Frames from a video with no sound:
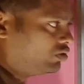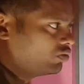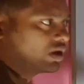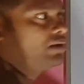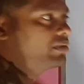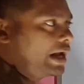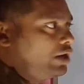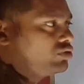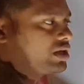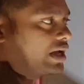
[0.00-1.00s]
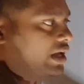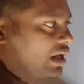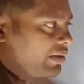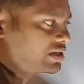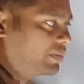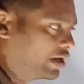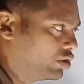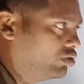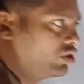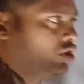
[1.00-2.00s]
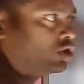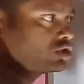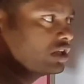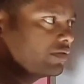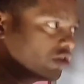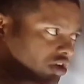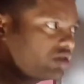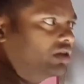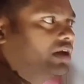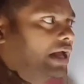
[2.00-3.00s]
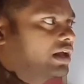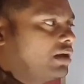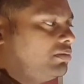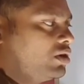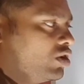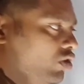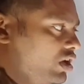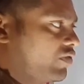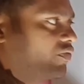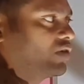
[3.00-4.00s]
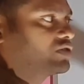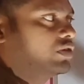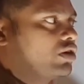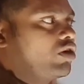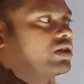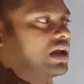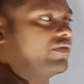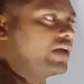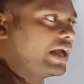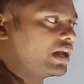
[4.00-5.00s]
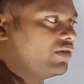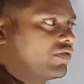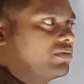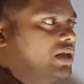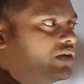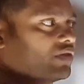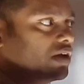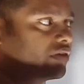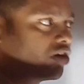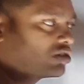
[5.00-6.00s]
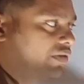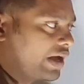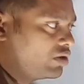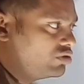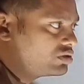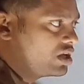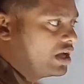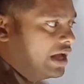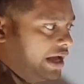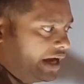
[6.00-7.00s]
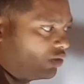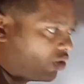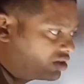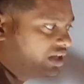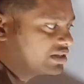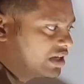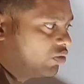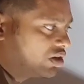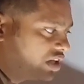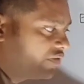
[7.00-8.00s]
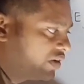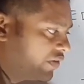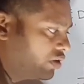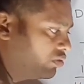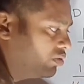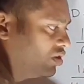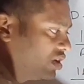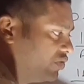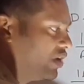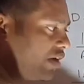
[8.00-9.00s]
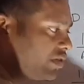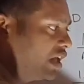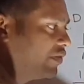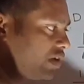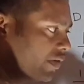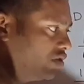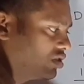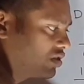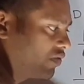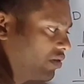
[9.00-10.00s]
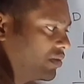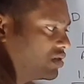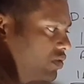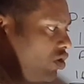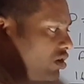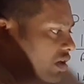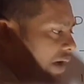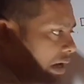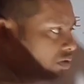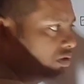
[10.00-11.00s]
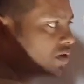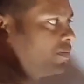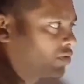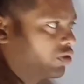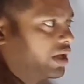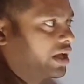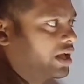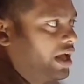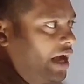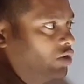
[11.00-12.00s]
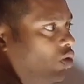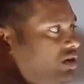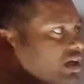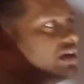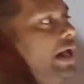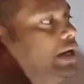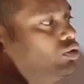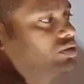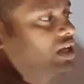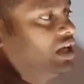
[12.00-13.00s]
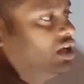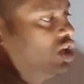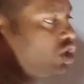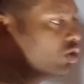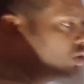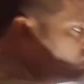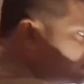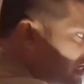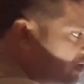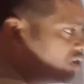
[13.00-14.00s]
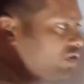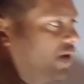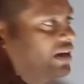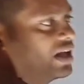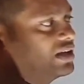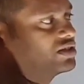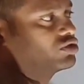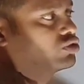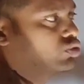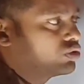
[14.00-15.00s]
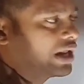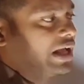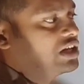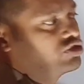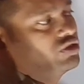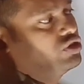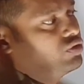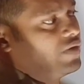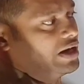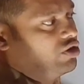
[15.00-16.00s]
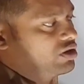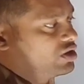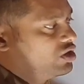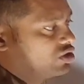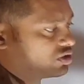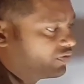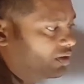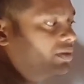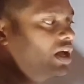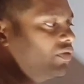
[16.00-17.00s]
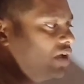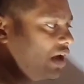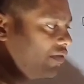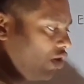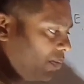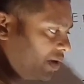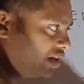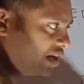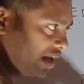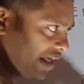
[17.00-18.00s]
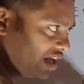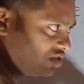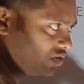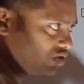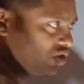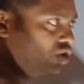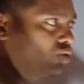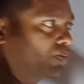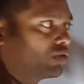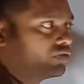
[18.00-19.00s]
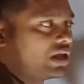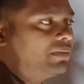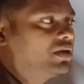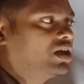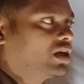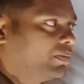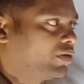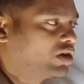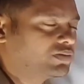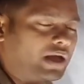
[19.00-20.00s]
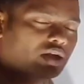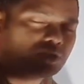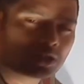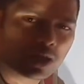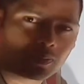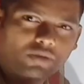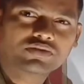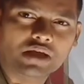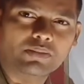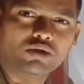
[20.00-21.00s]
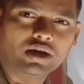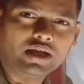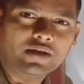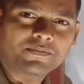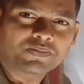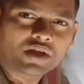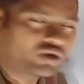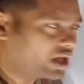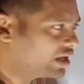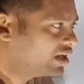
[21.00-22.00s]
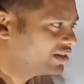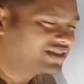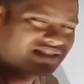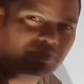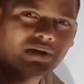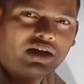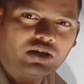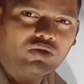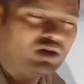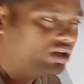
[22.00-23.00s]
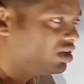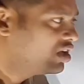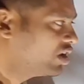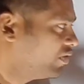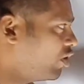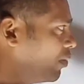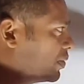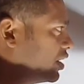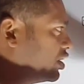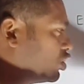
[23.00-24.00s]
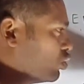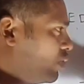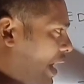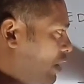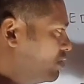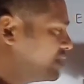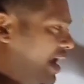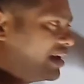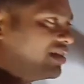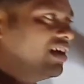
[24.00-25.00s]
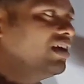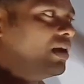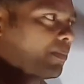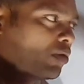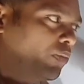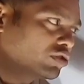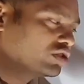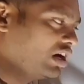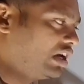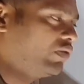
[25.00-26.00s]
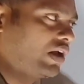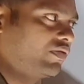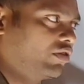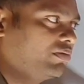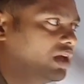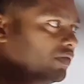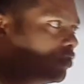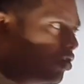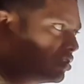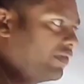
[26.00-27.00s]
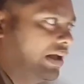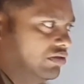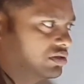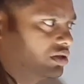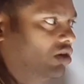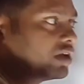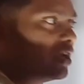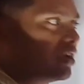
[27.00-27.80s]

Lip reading: what I am trying to say, again I have explained you. So they have not given you the diagram. Okay, first we will draw the rough diagram. From there we have got the values, and what they are saying, what they have given you, they have given you this, and from this we got the value. Okay, and what they are trying to say, you will use that one, you will find the answer. So two triangles you need to find out. So from here we have obtained the triangles which you need to prove them, because by using that proof sum only, okay, the similarity only will obtain the two values and the proportionality one. From there we got the values. Okay,